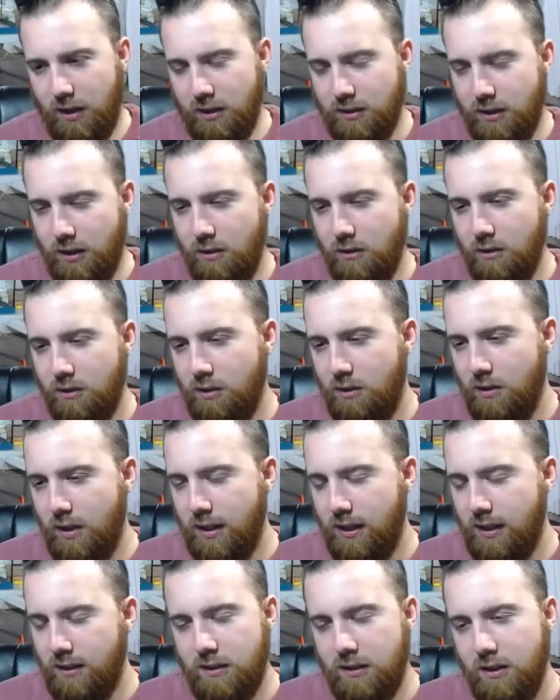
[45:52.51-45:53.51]
CO2. I
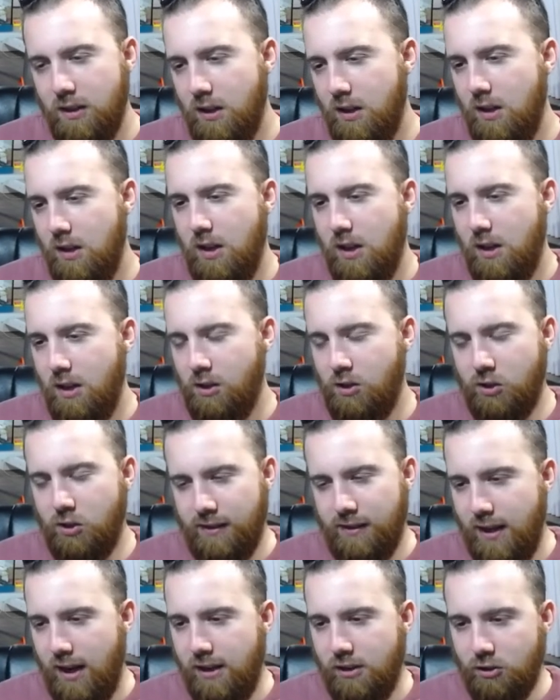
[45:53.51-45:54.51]
guess it's just
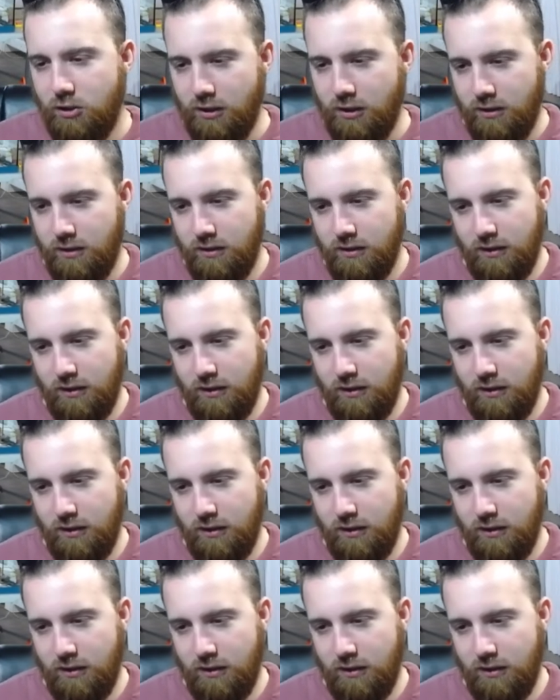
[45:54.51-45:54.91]
nature.